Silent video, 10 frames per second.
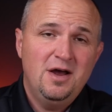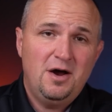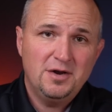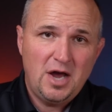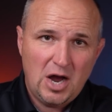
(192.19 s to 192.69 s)

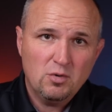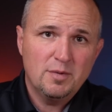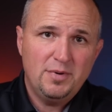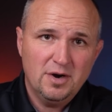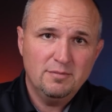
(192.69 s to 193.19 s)
on
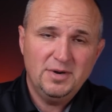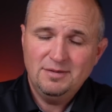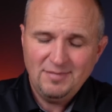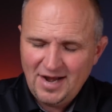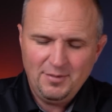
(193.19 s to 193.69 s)
our part.
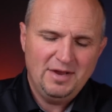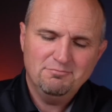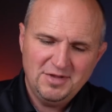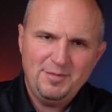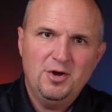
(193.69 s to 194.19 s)
But anyway,
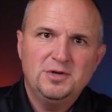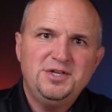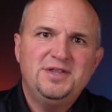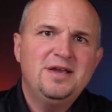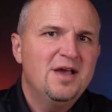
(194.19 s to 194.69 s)
let me know what
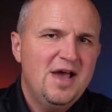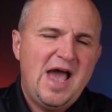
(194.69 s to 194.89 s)
you think.